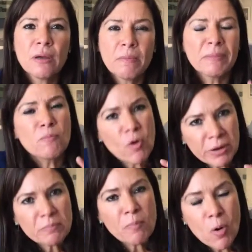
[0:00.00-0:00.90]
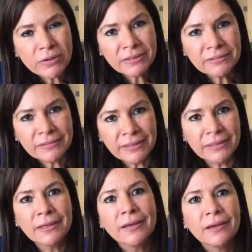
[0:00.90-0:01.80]
but more importantly,
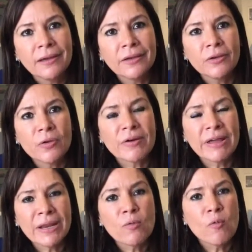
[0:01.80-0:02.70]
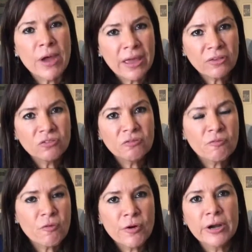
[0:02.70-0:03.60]
you know, creating ways
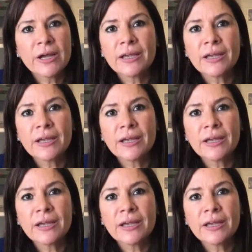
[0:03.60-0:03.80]
for